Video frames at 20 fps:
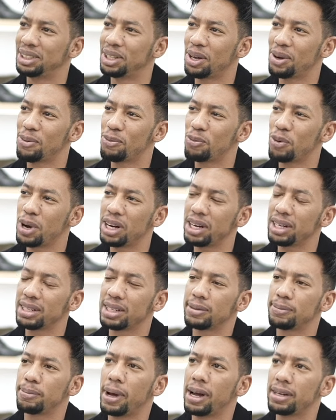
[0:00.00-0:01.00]
So what
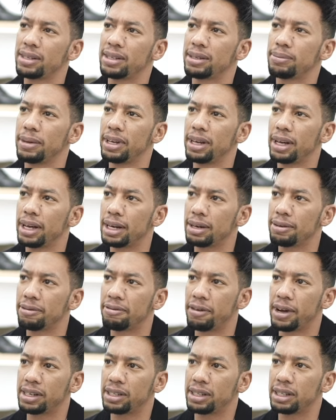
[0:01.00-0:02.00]
inspires me in
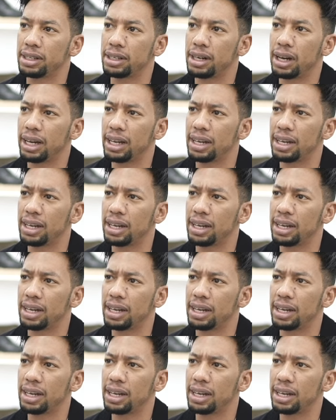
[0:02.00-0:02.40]
fashion